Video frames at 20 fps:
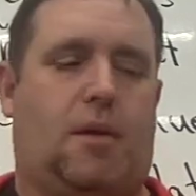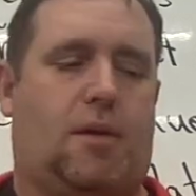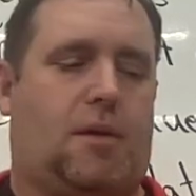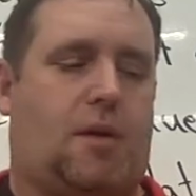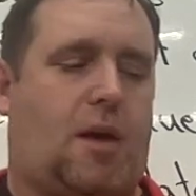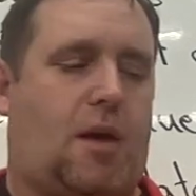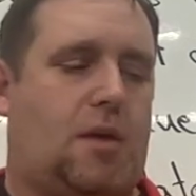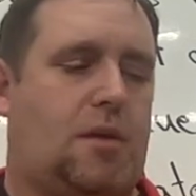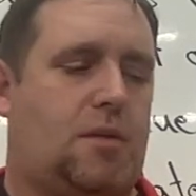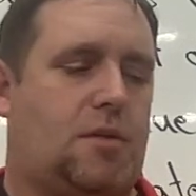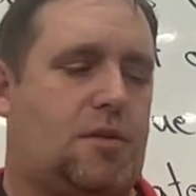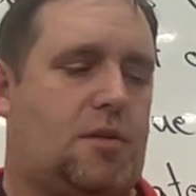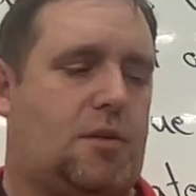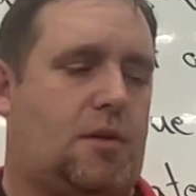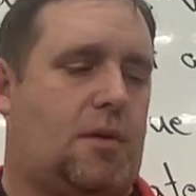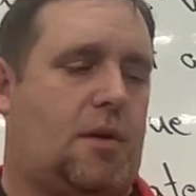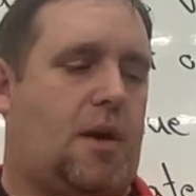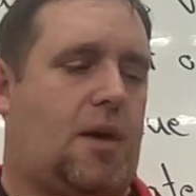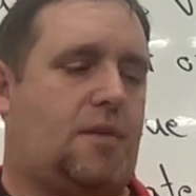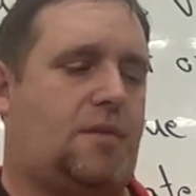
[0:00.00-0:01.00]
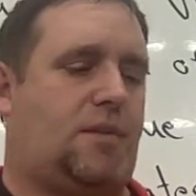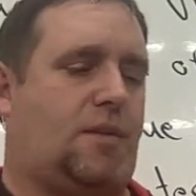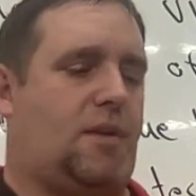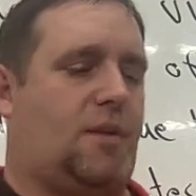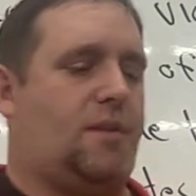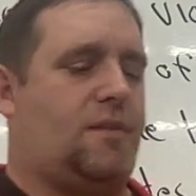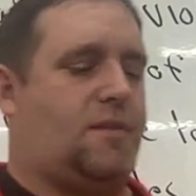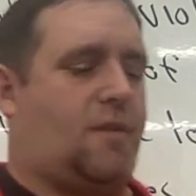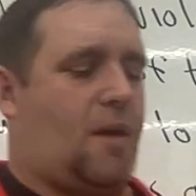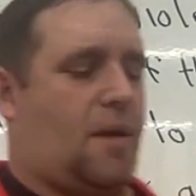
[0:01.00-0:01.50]
Okay, so as an
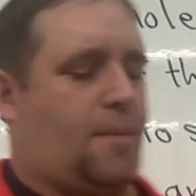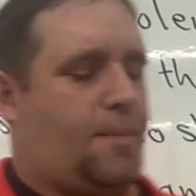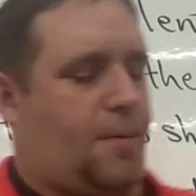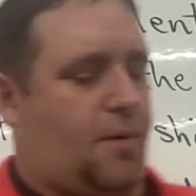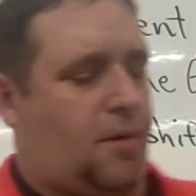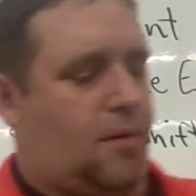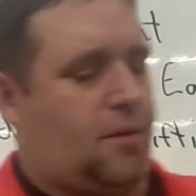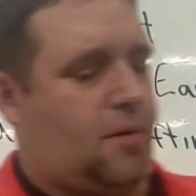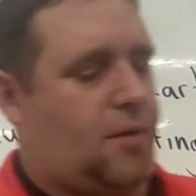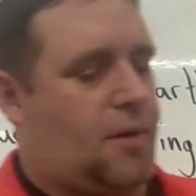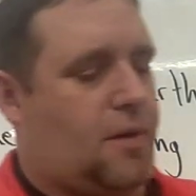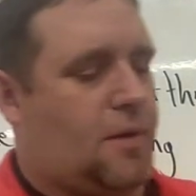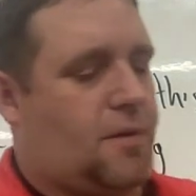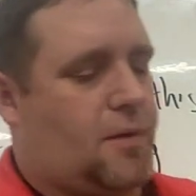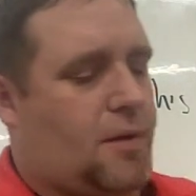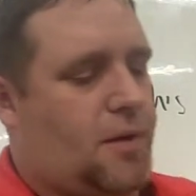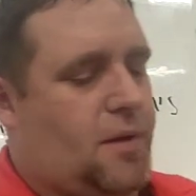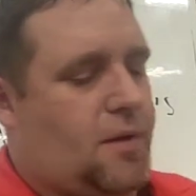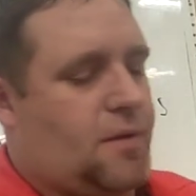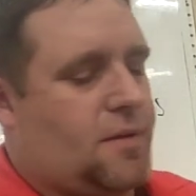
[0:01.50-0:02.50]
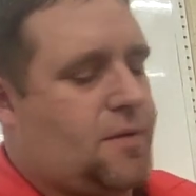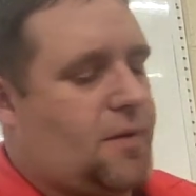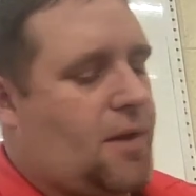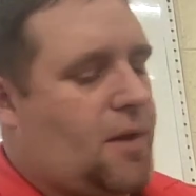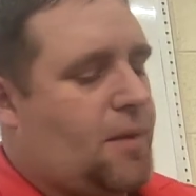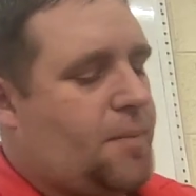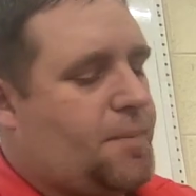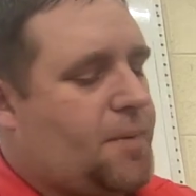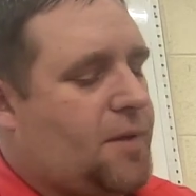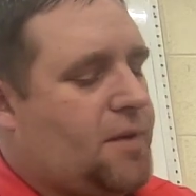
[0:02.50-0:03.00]
example, here is
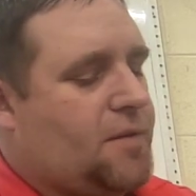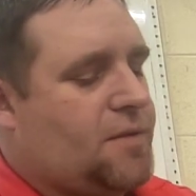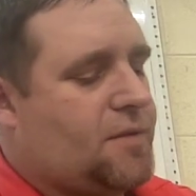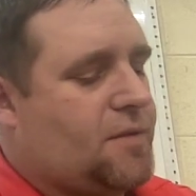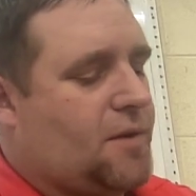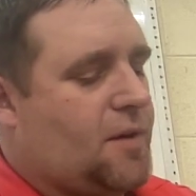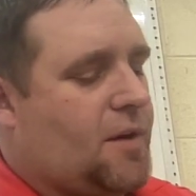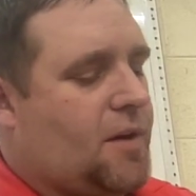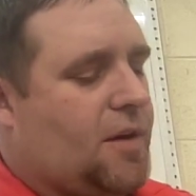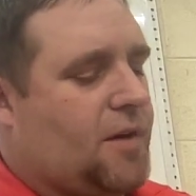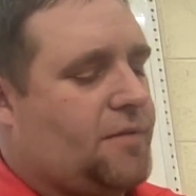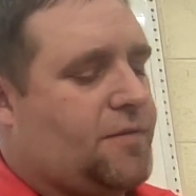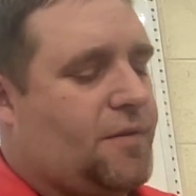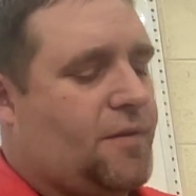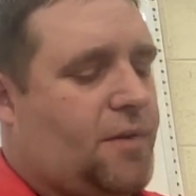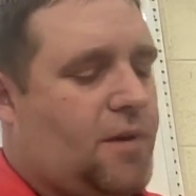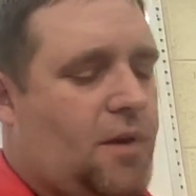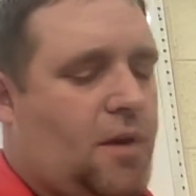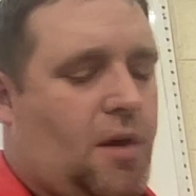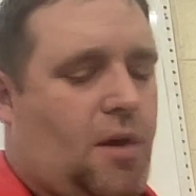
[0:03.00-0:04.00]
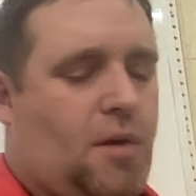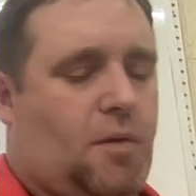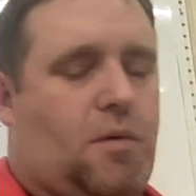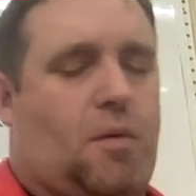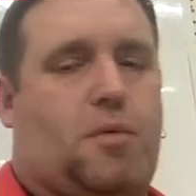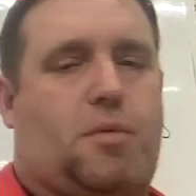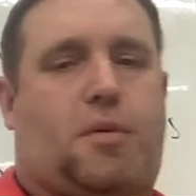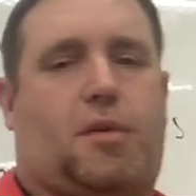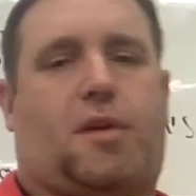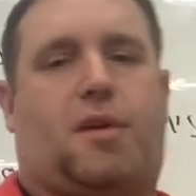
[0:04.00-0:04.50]
a piece of
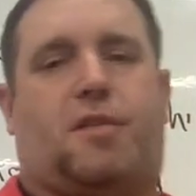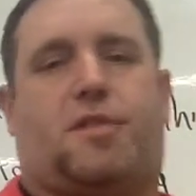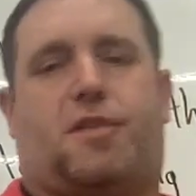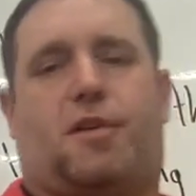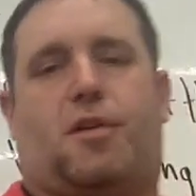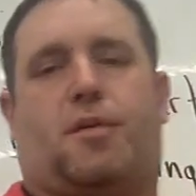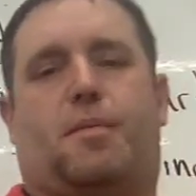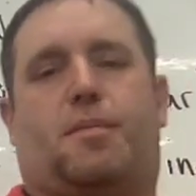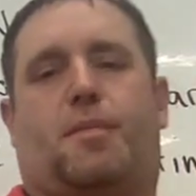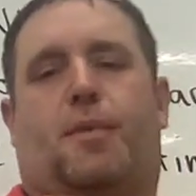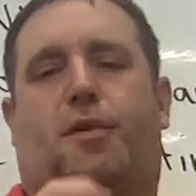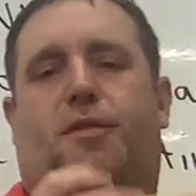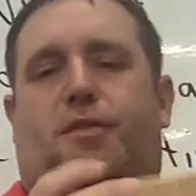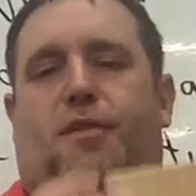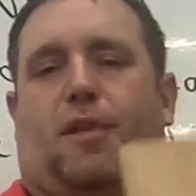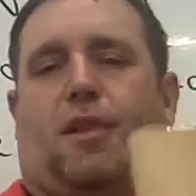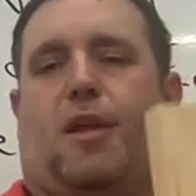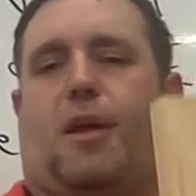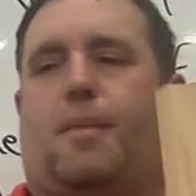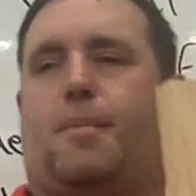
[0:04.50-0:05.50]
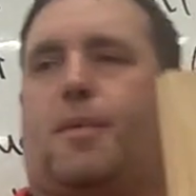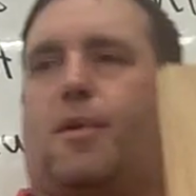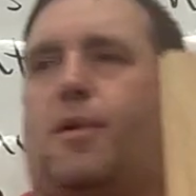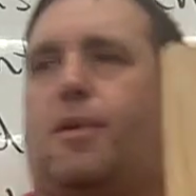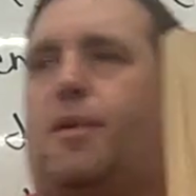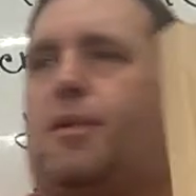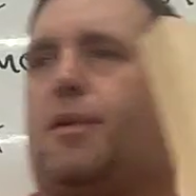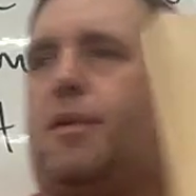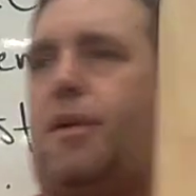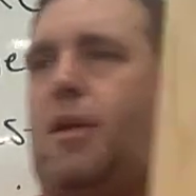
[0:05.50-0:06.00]
what we would consider most
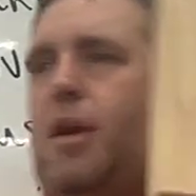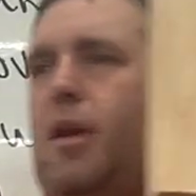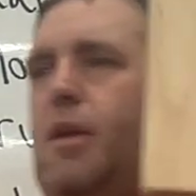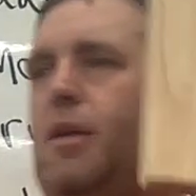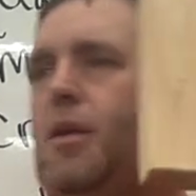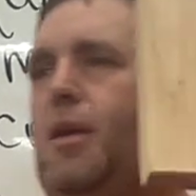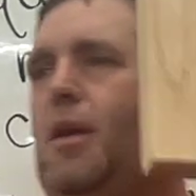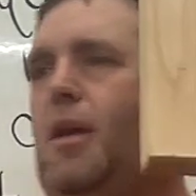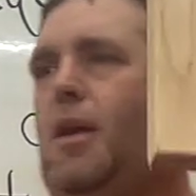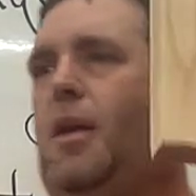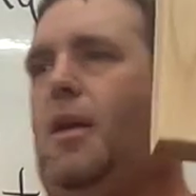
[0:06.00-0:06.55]
lumber, okay?